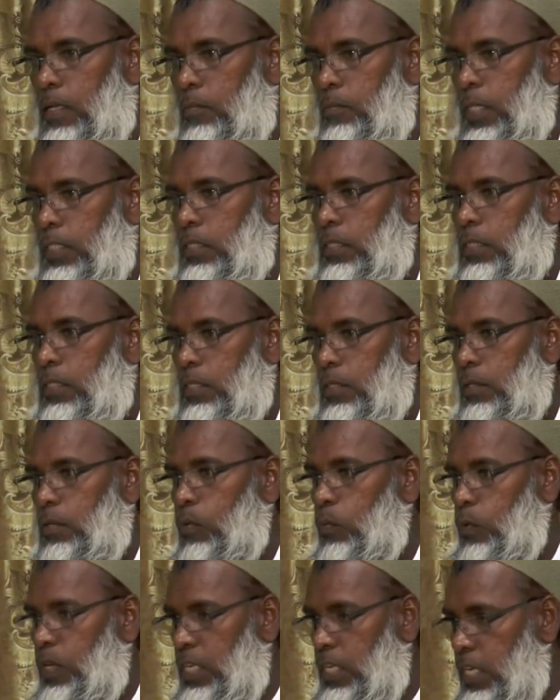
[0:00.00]
But
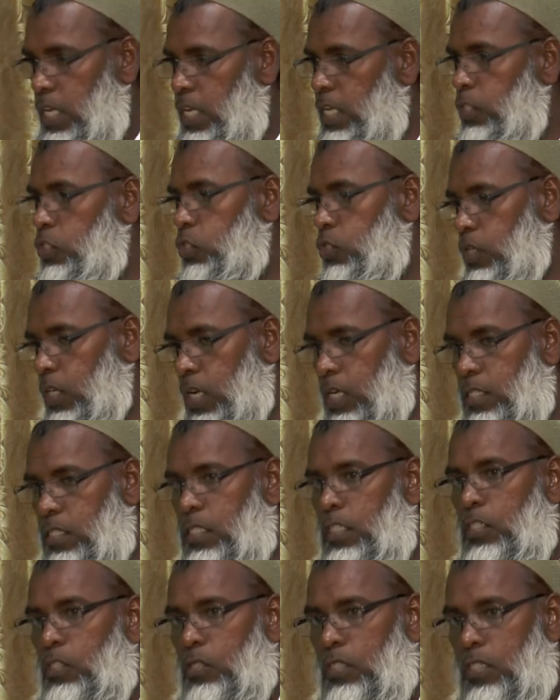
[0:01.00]
we need to
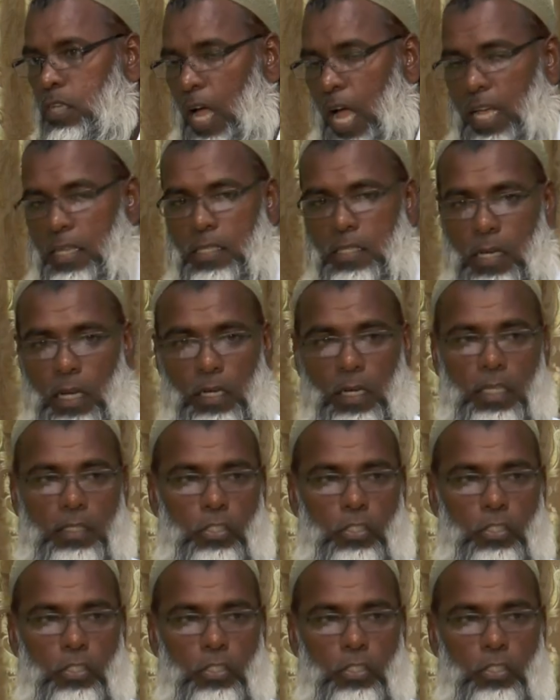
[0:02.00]
continue to ask Allah